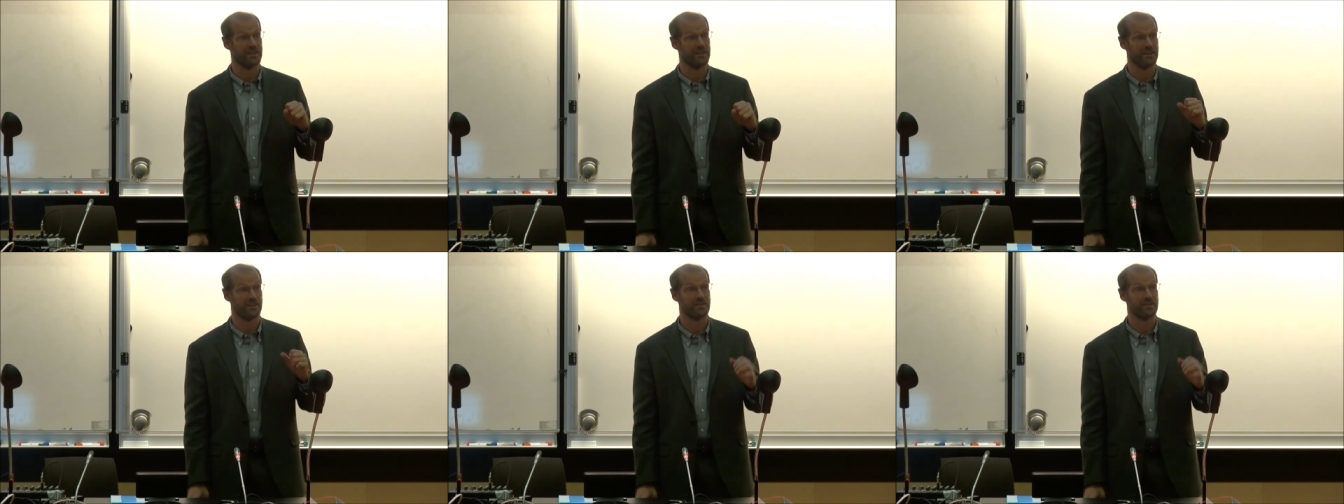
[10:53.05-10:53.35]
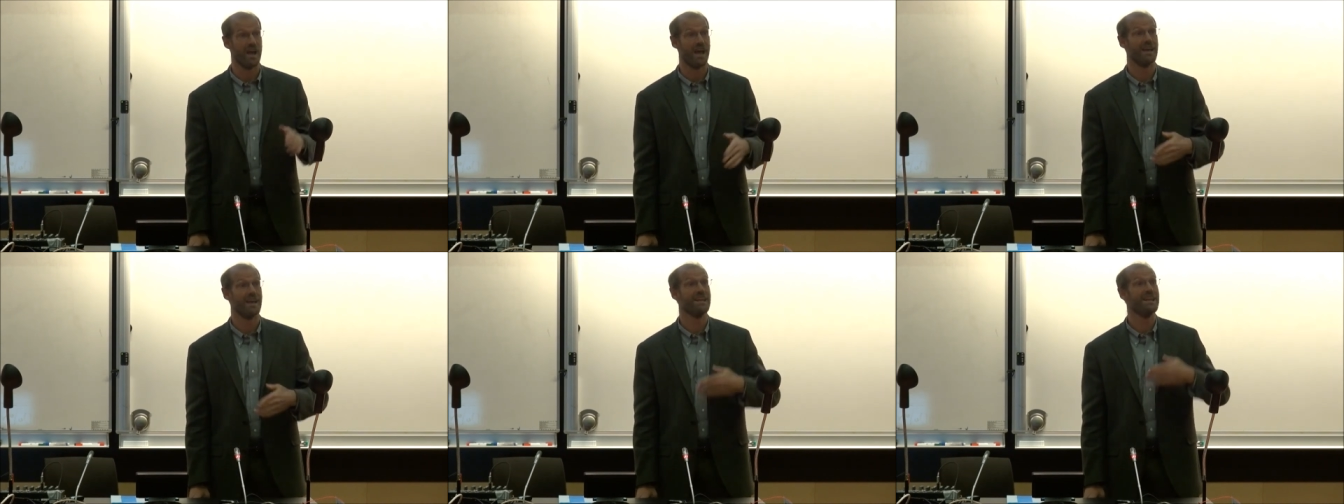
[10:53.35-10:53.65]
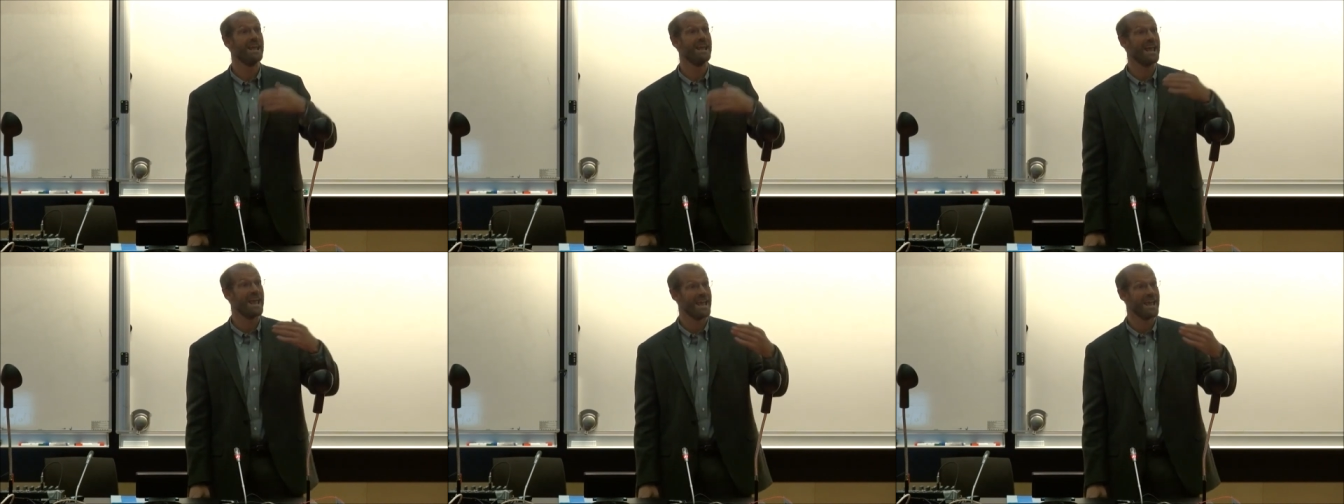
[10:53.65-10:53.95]
It's
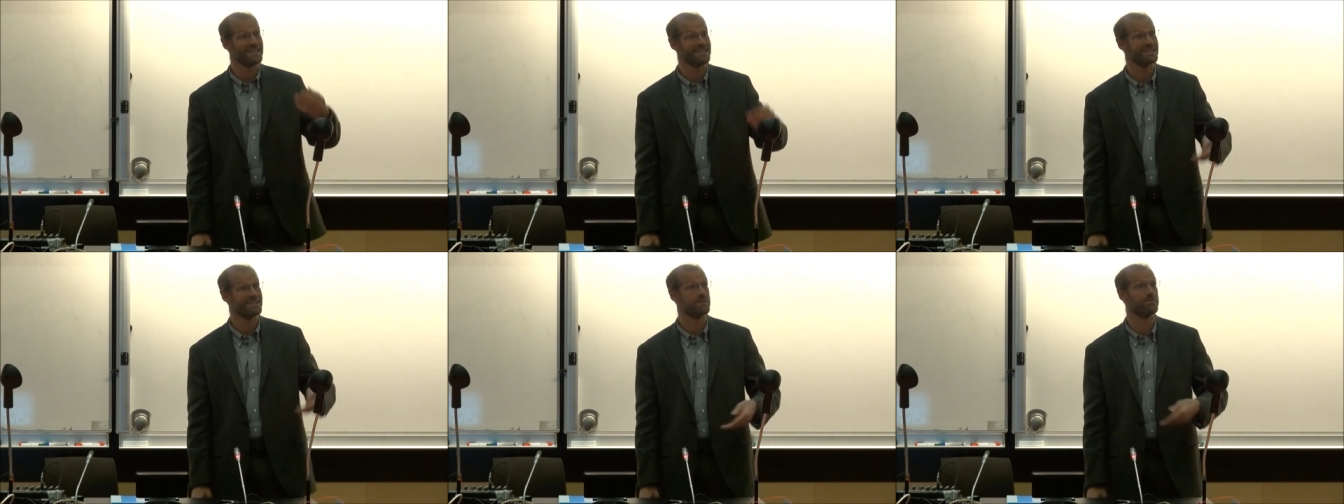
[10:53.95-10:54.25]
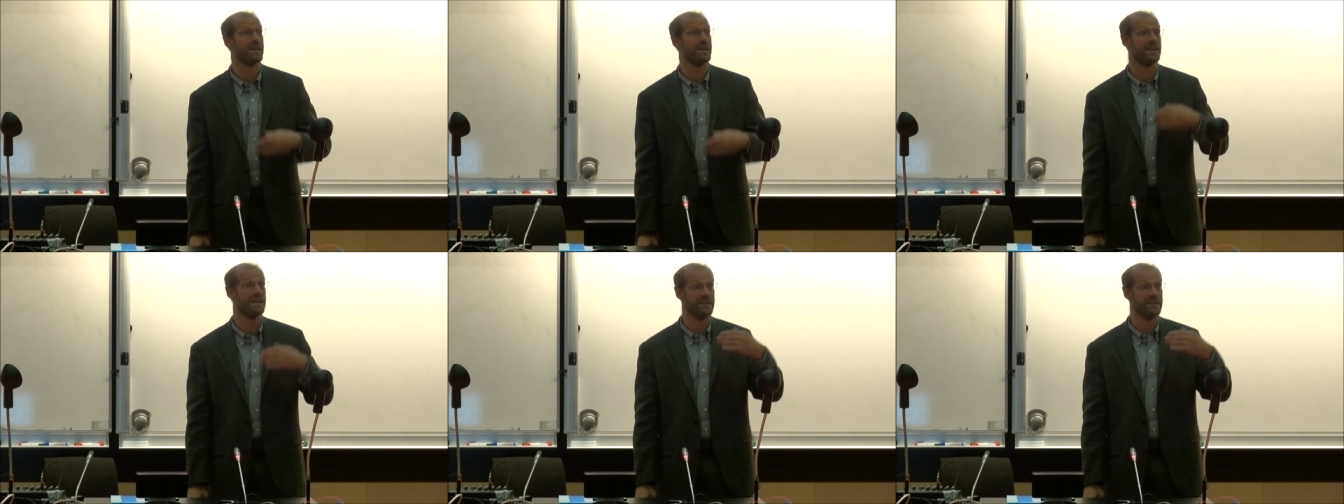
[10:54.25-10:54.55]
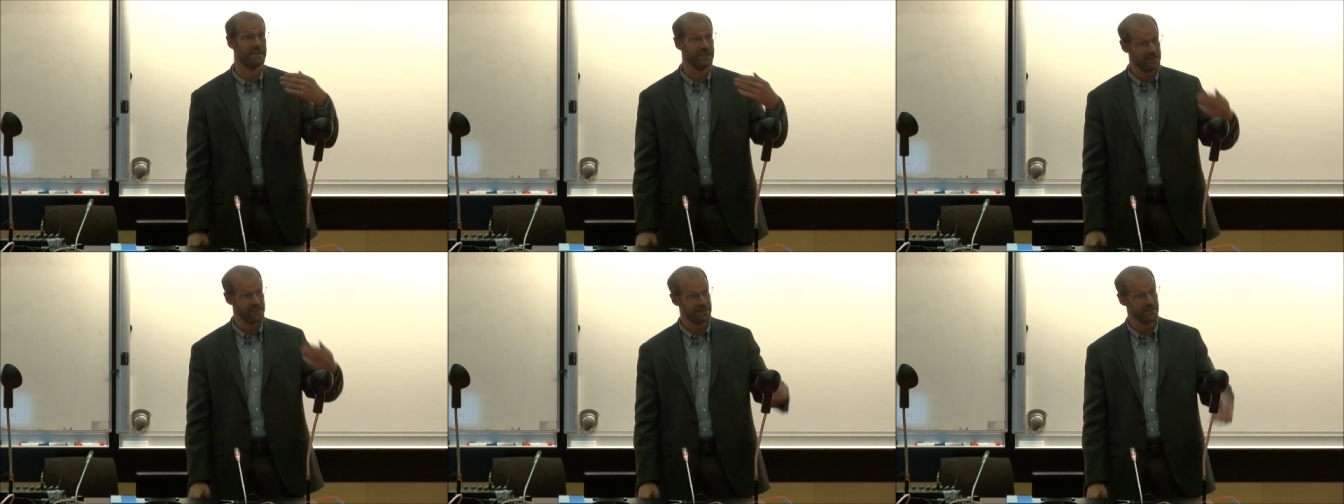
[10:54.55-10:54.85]
not
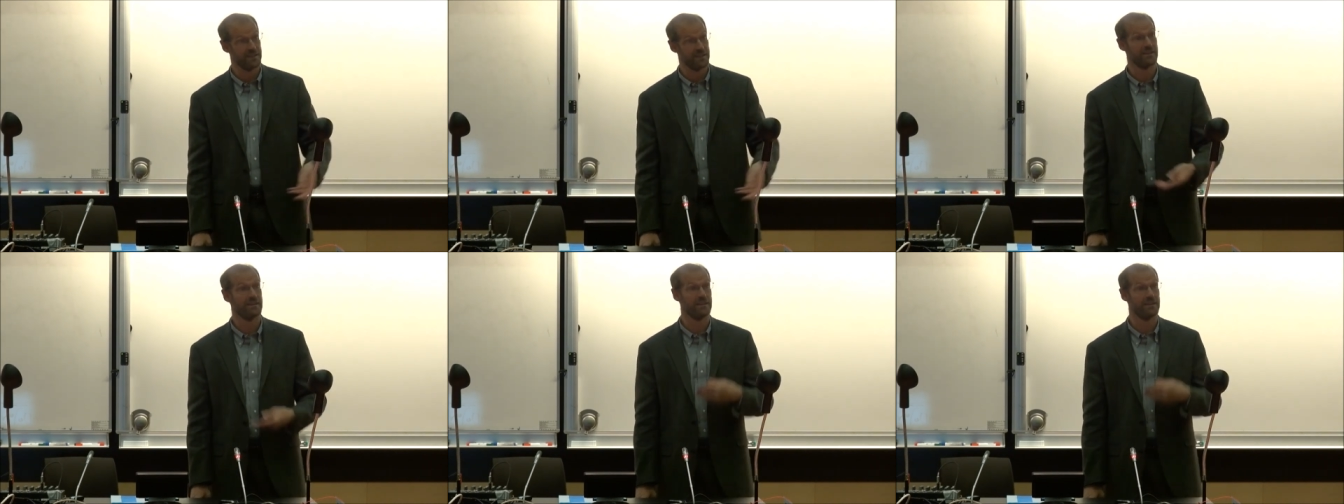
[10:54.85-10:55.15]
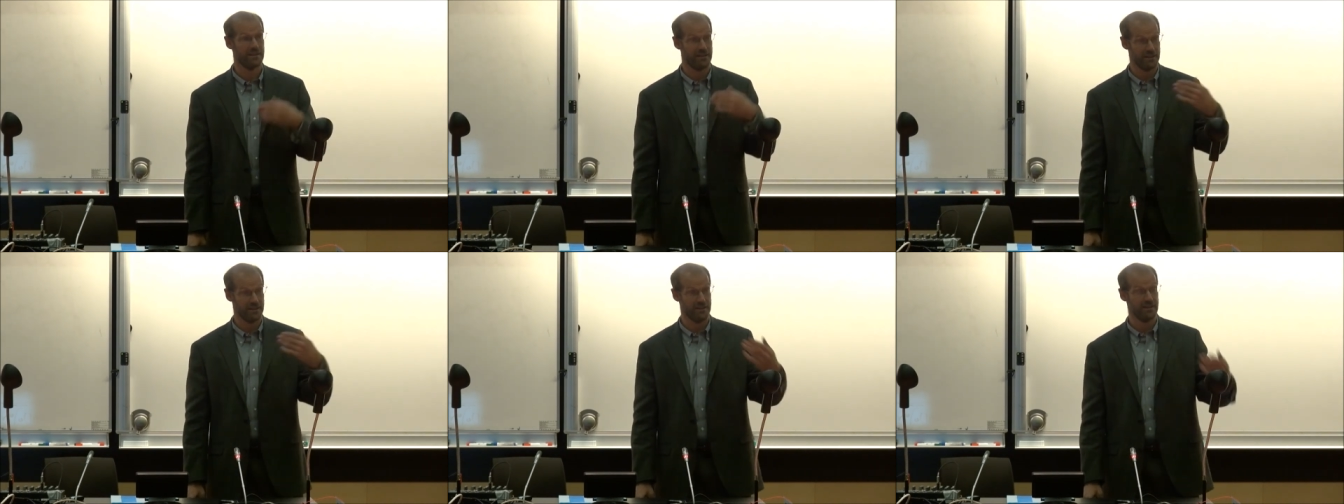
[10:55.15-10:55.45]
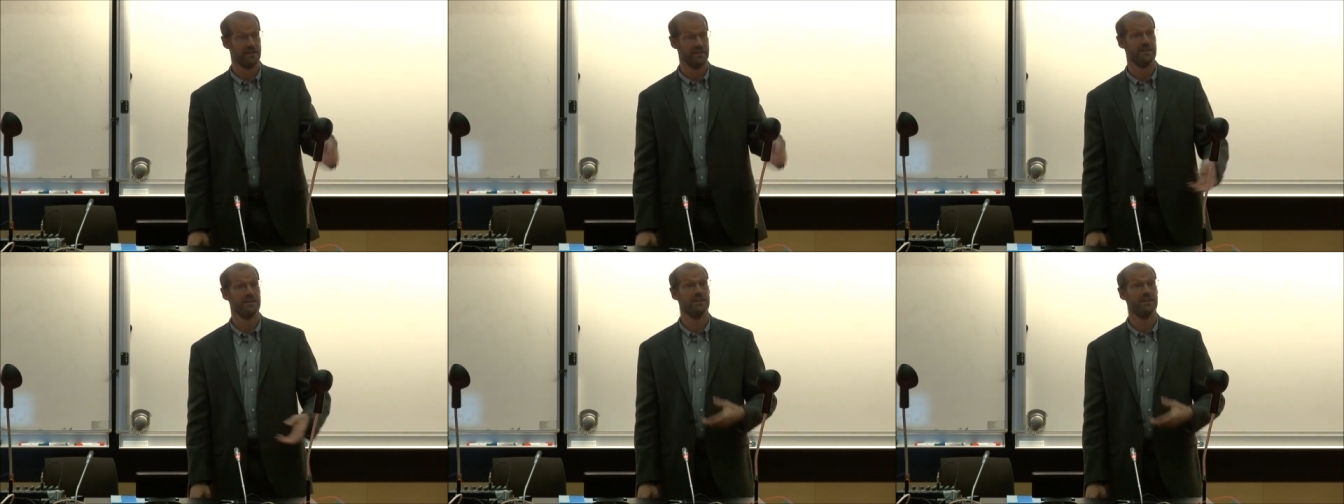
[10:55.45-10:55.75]
estimated
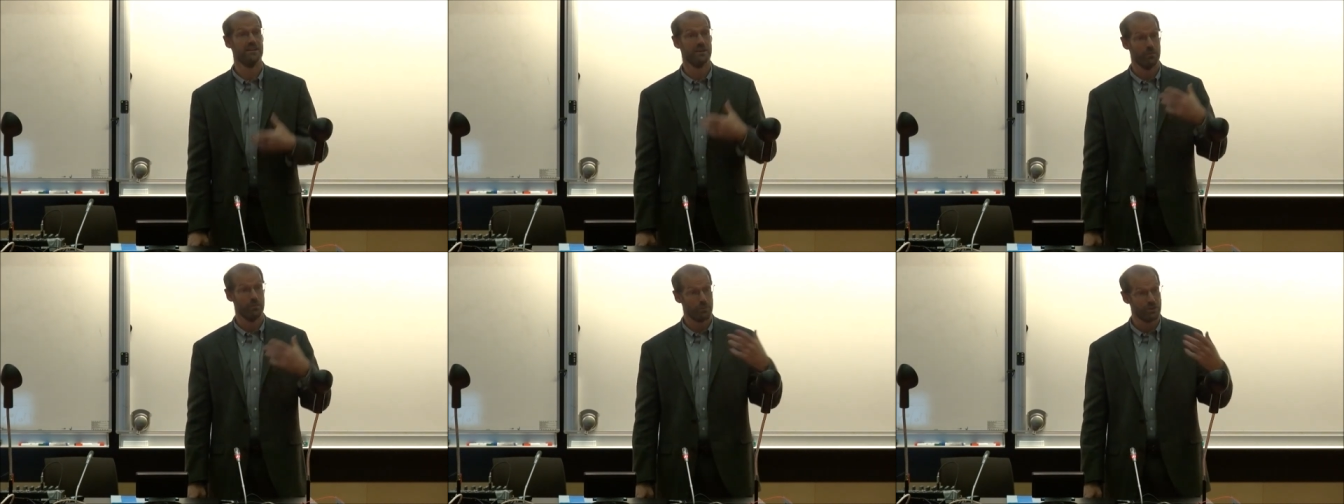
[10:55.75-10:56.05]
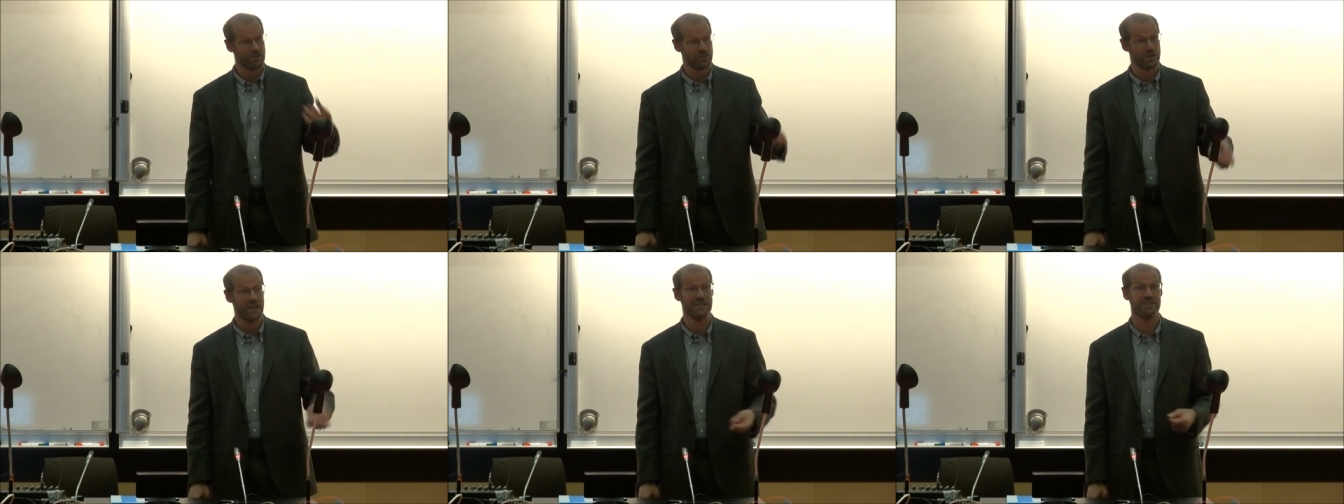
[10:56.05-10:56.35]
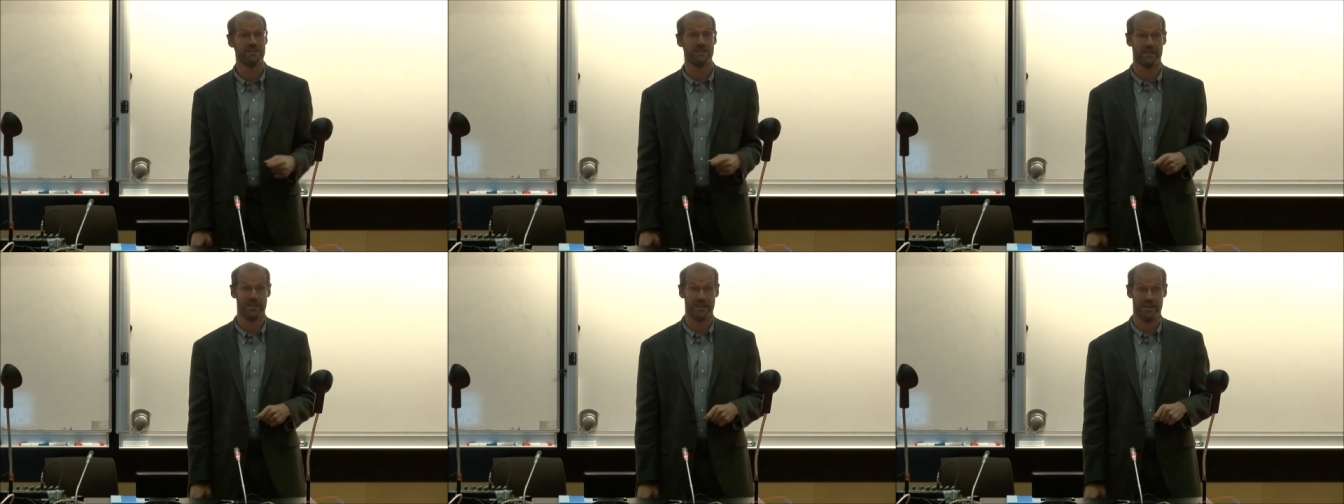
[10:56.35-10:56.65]

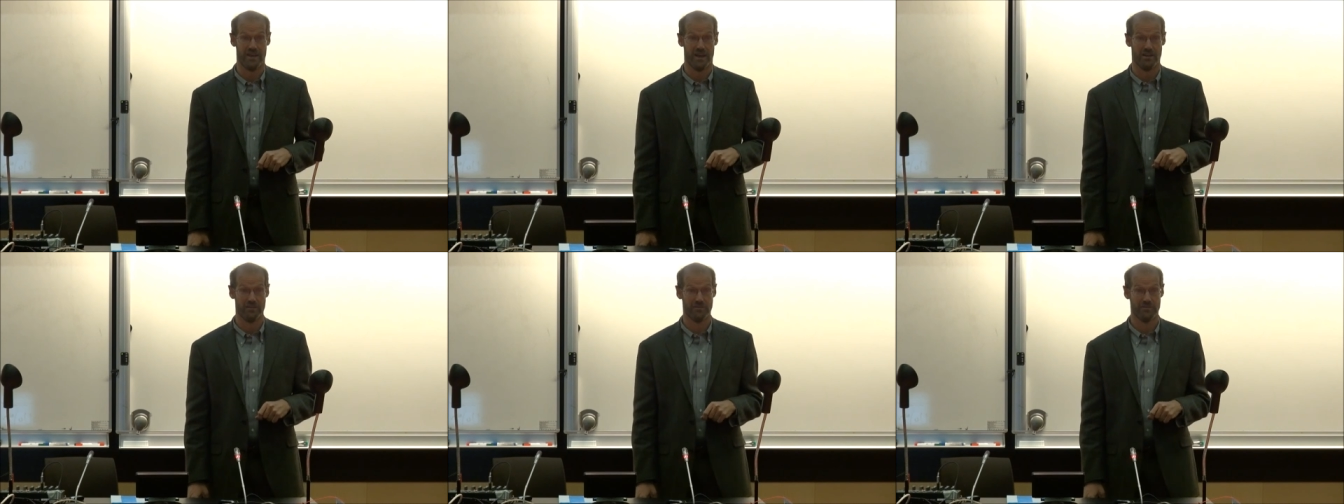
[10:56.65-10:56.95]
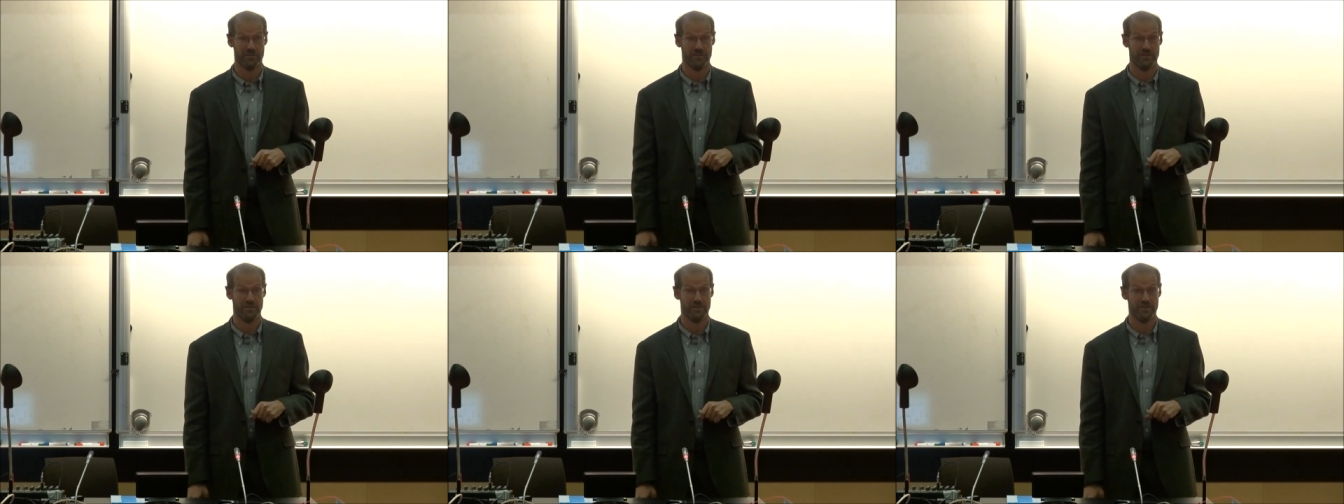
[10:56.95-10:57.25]
precisely enough.